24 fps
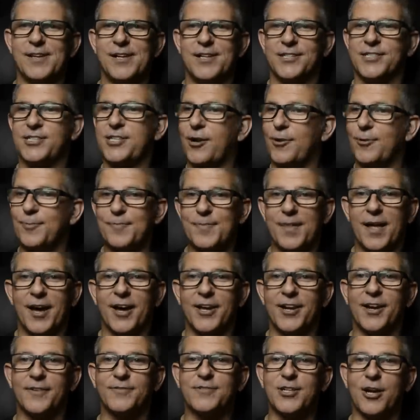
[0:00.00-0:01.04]
So
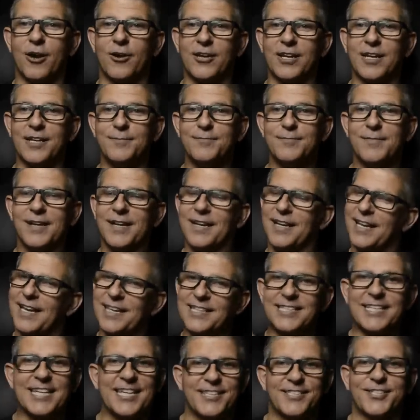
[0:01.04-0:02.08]
enough talking, let's
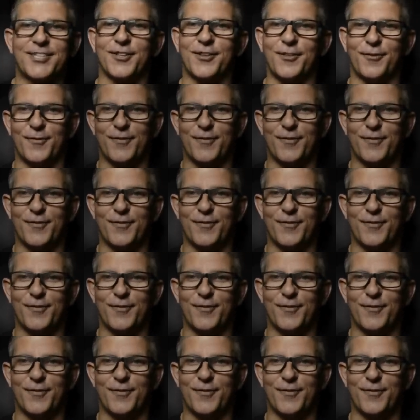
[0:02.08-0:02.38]
get to the